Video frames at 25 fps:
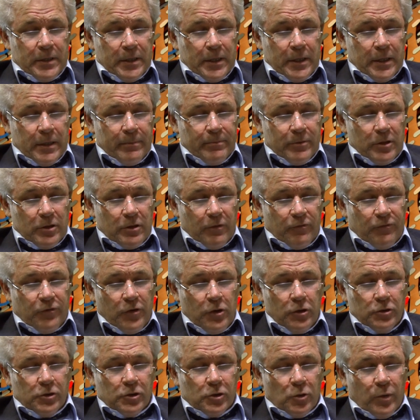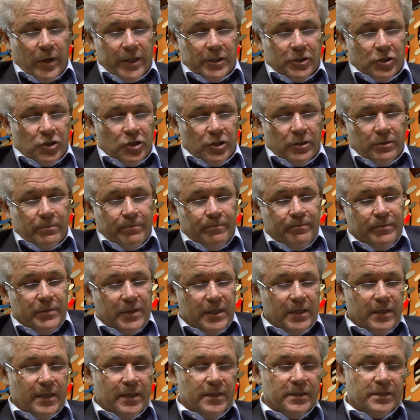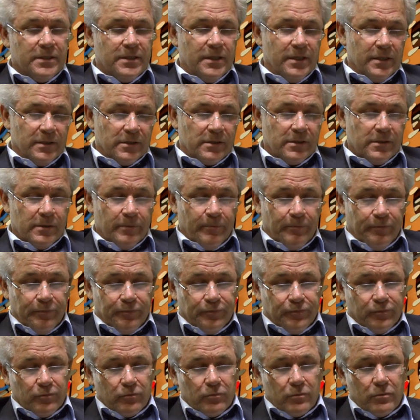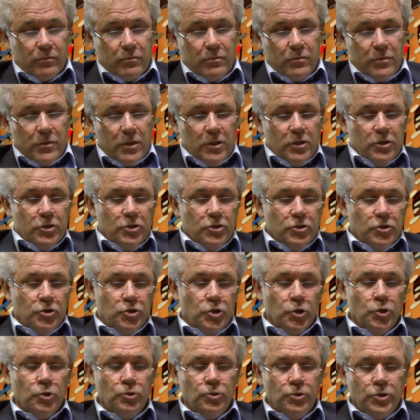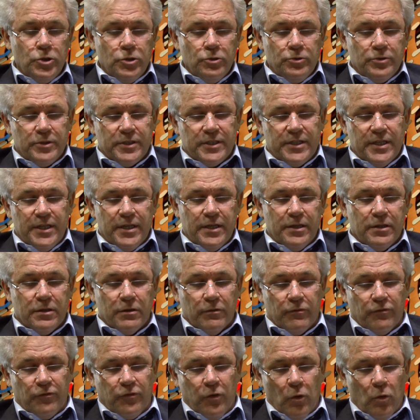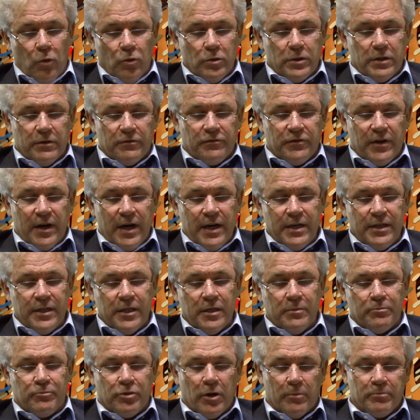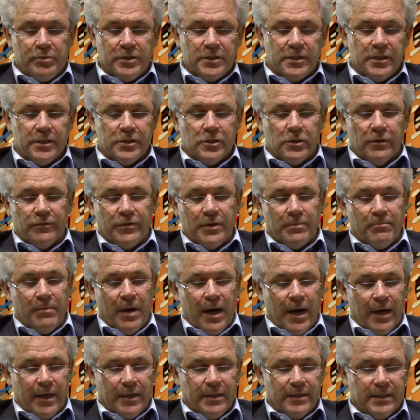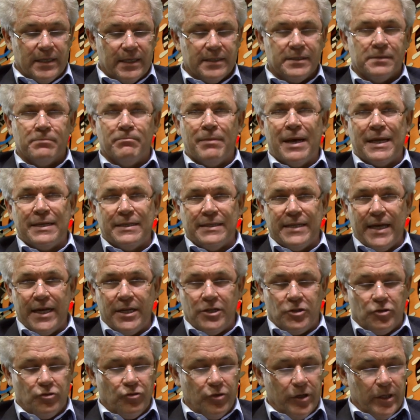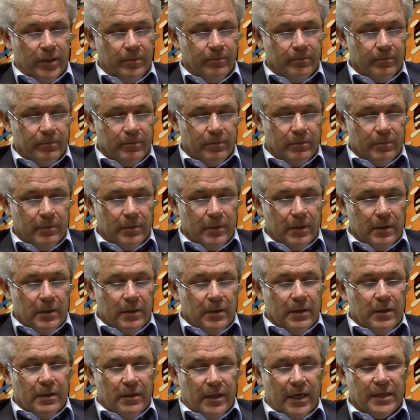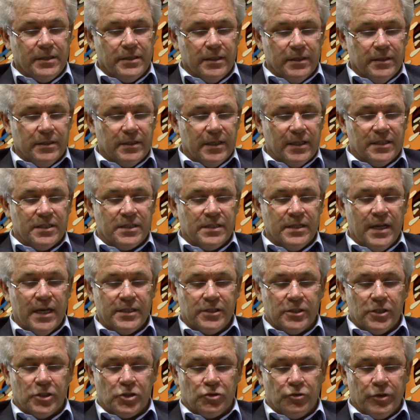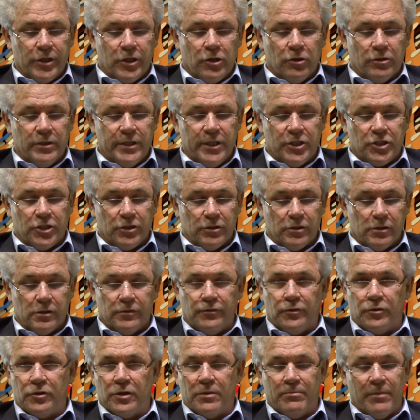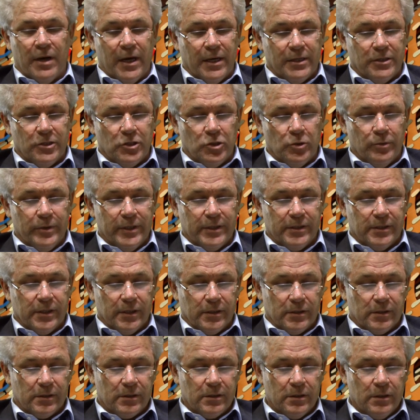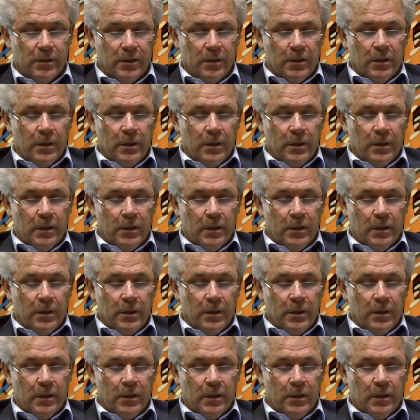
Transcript: The first question is this: do you see the four defining properties of a mind as mandatory, that is, as necessary conditions for a mind to exist,